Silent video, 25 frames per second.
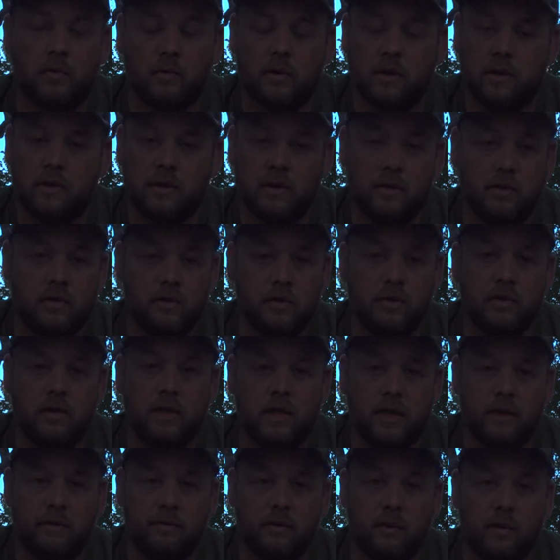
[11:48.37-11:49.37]
we're gonna do
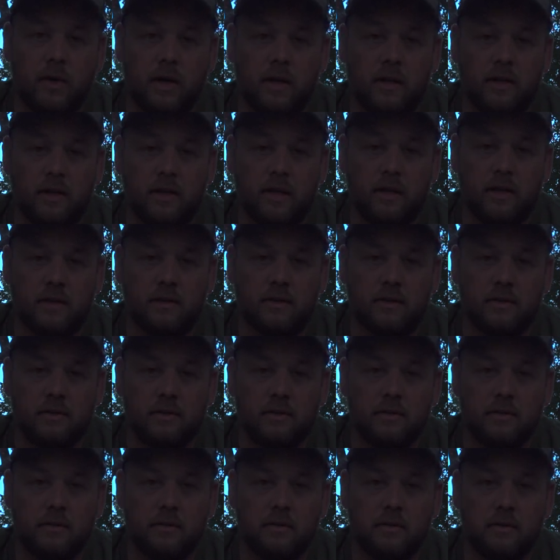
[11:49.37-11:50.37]
the giveaway
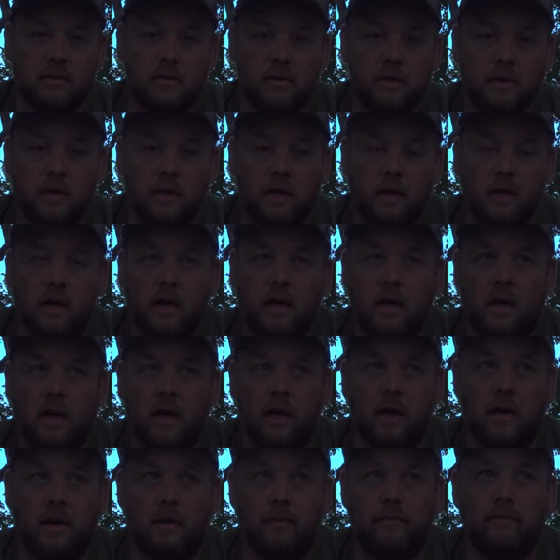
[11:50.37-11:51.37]
tattoo,
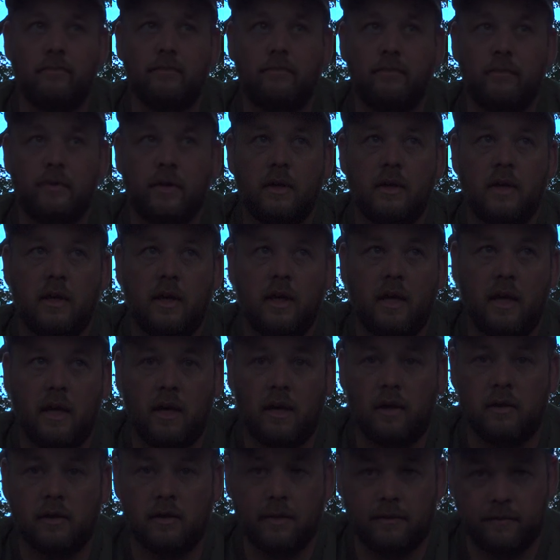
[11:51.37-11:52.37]

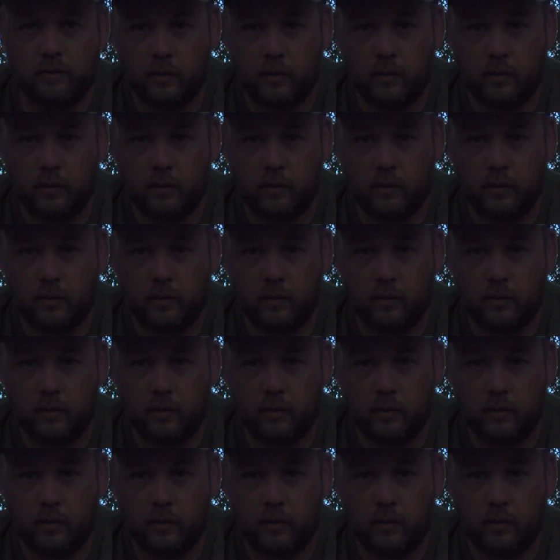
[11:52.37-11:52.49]
and I'll give